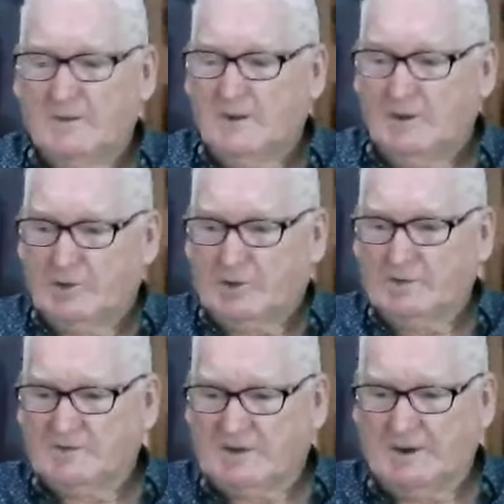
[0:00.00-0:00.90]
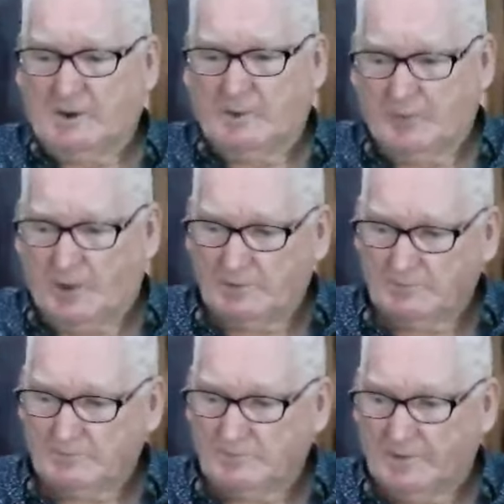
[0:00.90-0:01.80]
You can say I'm wrong,
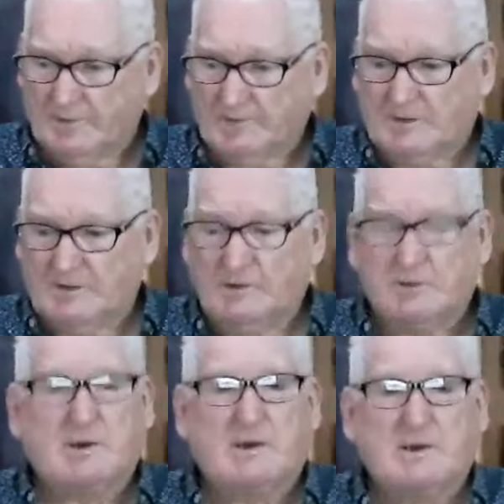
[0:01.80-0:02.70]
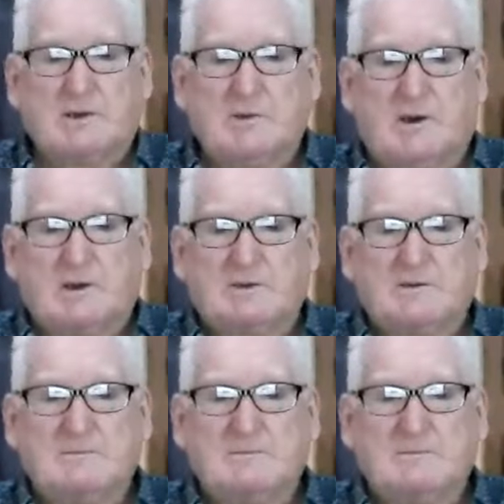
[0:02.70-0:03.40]
and I'll tell you you're telling lies.